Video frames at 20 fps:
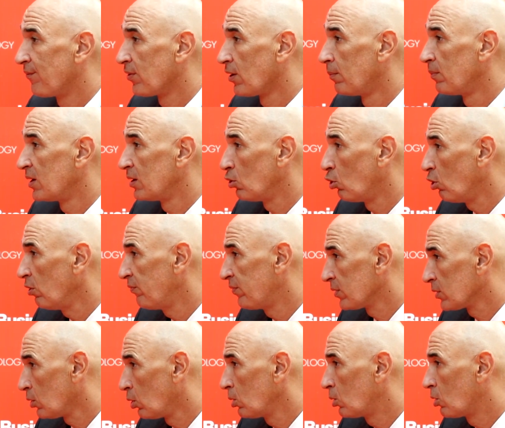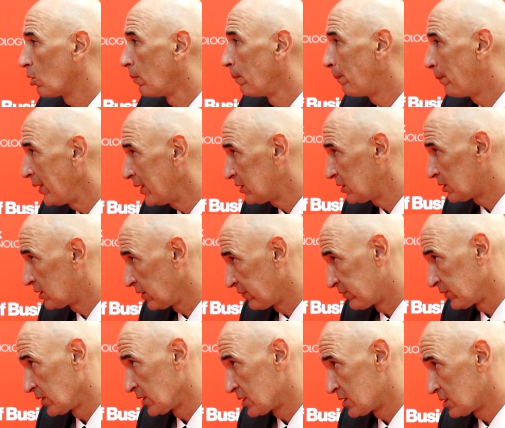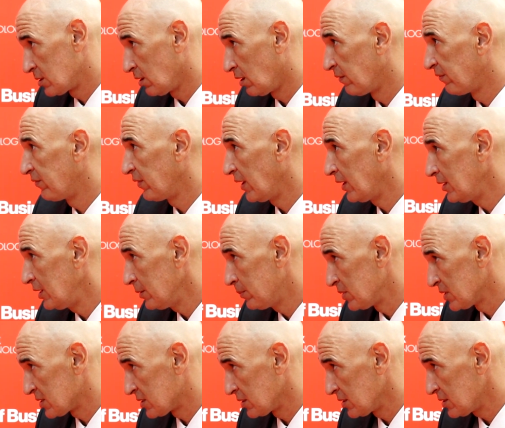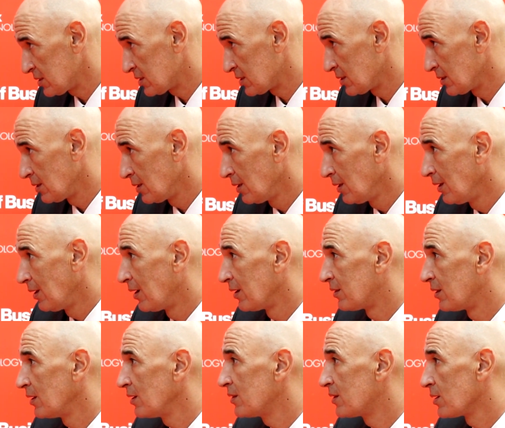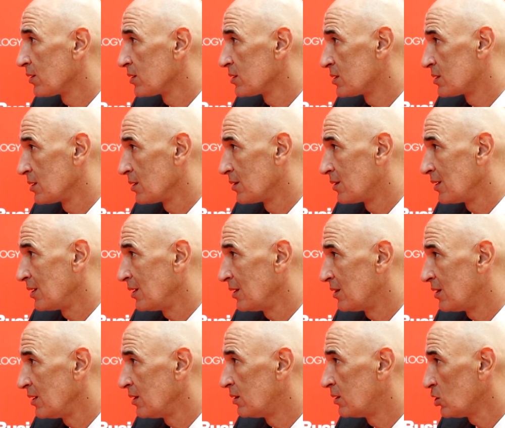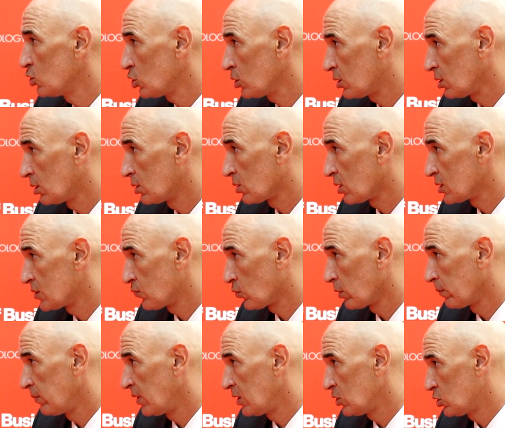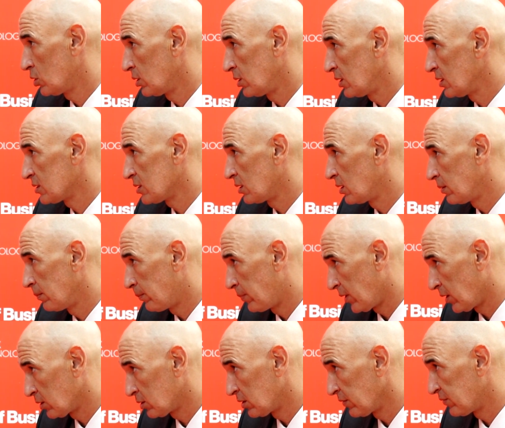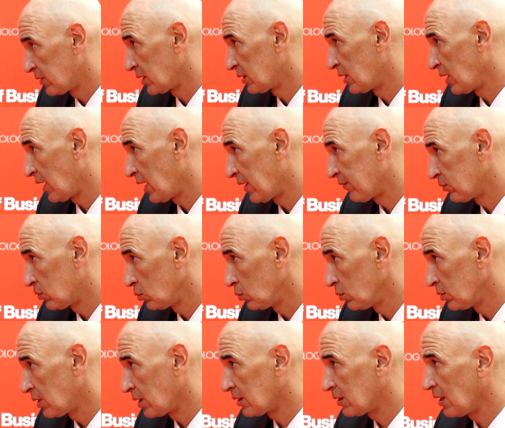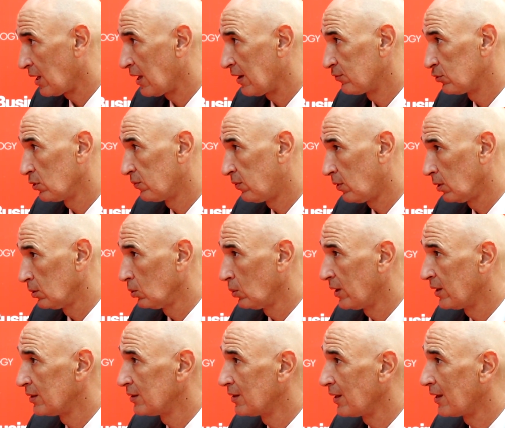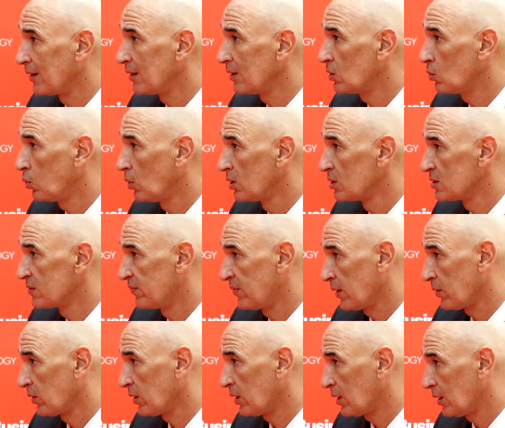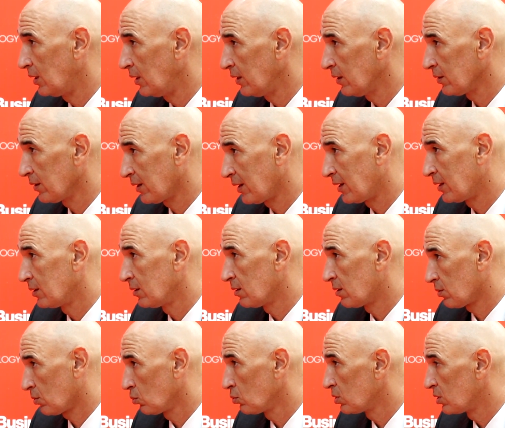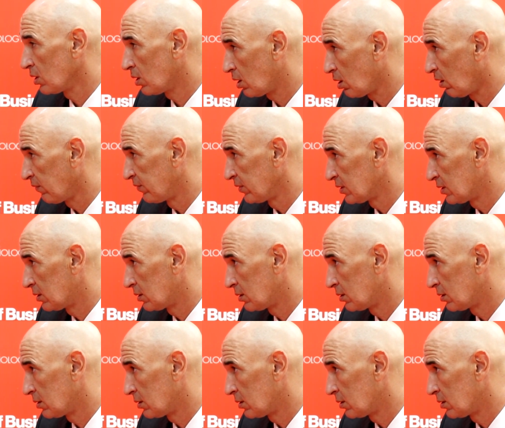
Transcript: from an overall competitiveness of any business, I think there is the digital transformation is an imperative that they have to follow, and it was very clear again through the COVID